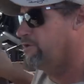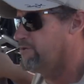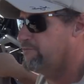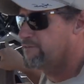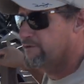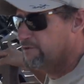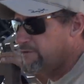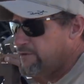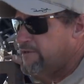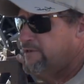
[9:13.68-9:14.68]
and everything.
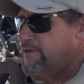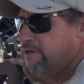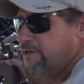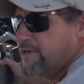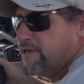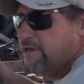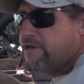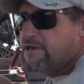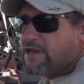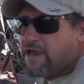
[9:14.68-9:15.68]

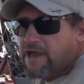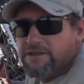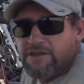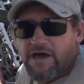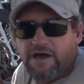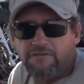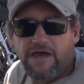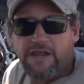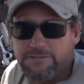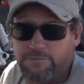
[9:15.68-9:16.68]
And
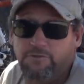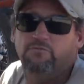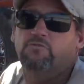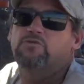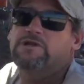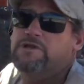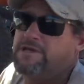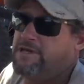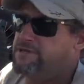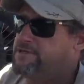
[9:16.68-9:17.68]
that has been really
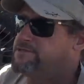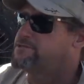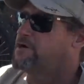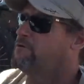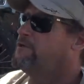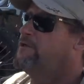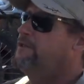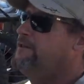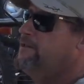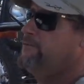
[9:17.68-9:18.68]
handy. So
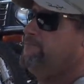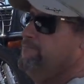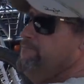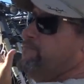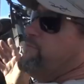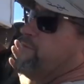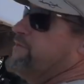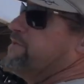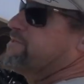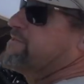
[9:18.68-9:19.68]
this